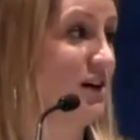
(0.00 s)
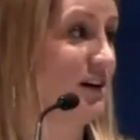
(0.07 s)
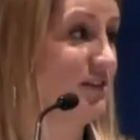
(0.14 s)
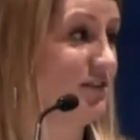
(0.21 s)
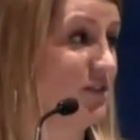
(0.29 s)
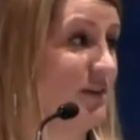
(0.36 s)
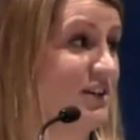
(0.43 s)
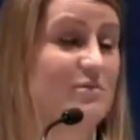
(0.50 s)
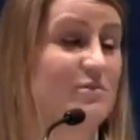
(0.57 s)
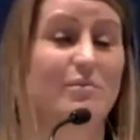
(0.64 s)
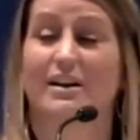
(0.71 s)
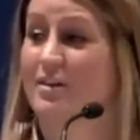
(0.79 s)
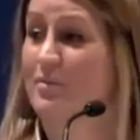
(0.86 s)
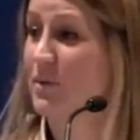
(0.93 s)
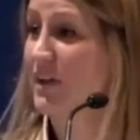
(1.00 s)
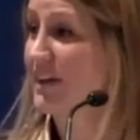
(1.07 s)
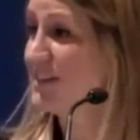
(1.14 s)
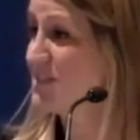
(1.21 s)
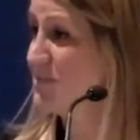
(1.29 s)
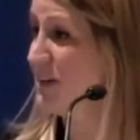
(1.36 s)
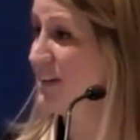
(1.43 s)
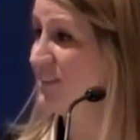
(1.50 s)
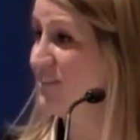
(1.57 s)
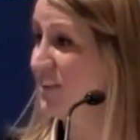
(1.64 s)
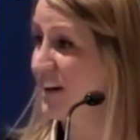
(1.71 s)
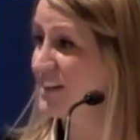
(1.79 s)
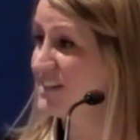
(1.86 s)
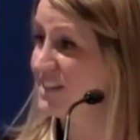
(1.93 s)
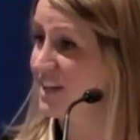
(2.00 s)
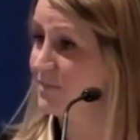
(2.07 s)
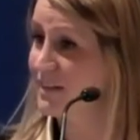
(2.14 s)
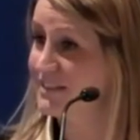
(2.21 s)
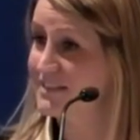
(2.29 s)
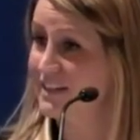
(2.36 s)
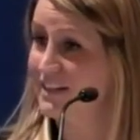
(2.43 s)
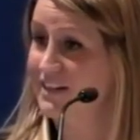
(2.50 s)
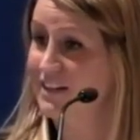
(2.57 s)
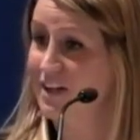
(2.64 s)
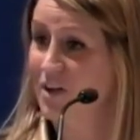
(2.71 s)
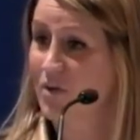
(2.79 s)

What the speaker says: information marketplace being very segmented,